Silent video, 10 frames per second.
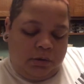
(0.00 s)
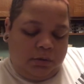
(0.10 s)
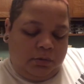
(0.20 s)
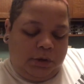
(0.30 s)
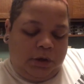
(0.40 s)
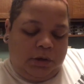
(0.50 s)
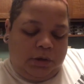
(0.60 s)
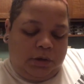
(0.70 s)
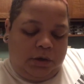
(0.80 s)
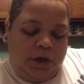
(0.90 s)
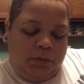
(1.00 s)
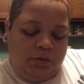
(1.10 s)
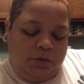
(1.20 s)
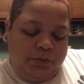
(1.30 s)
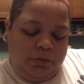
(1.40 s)
So we need a
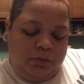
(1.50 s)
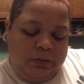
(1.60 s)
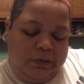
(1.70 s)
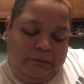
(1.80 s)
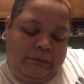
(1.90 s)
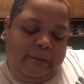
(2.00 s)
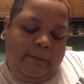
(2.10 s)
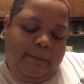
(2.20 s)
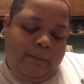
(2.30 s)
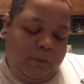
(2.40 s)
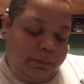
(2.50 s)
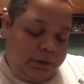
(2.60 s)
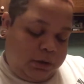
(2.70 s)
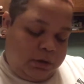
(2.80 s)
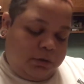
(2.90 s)
tablespoon. Open
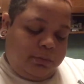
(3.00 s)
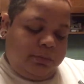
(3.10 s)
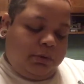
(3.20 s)
that up.